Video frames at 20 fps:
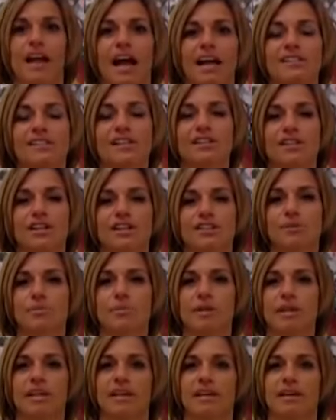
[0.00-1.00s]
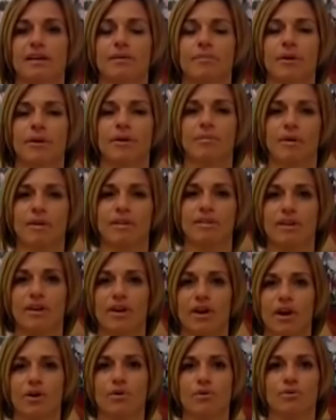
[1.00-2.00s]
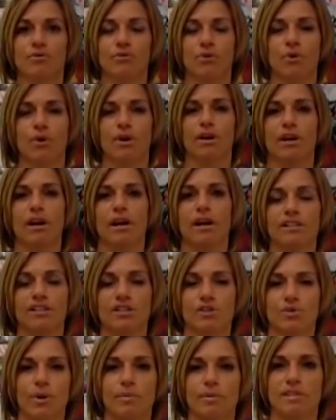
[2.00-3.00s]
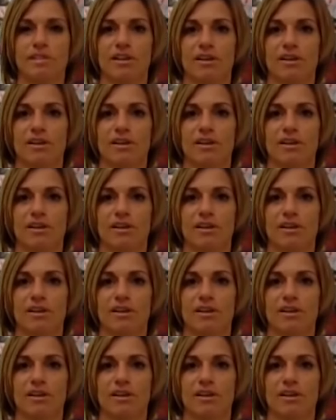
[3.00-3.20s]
I saw Doctor Mejia about a month ago for uh, squamous